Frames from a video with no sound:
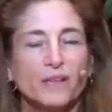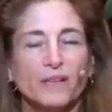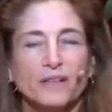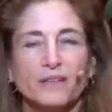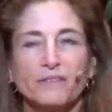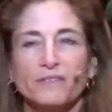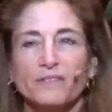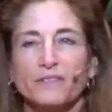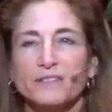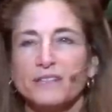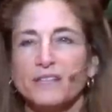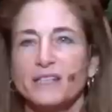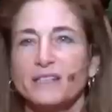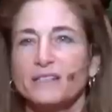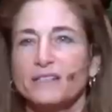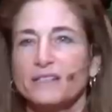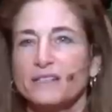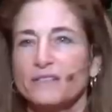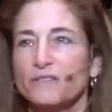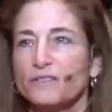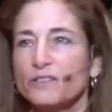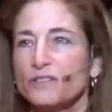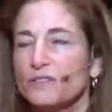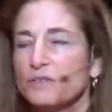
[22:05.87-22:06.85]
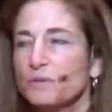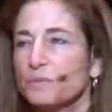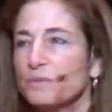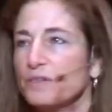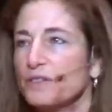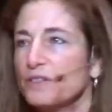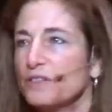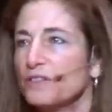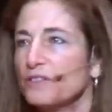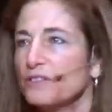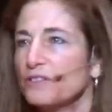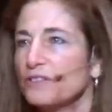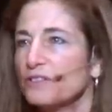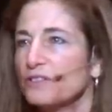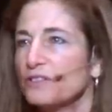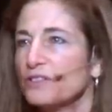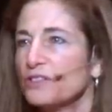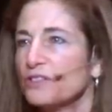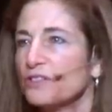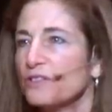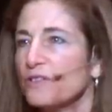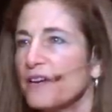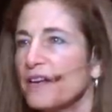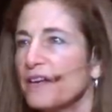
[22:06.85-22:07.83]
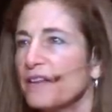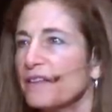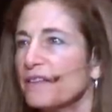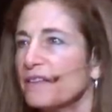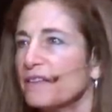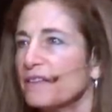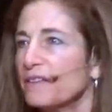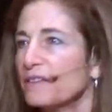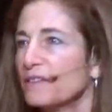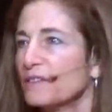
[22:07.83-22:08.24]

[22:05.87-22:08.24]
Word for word: a sense of spiritual strength,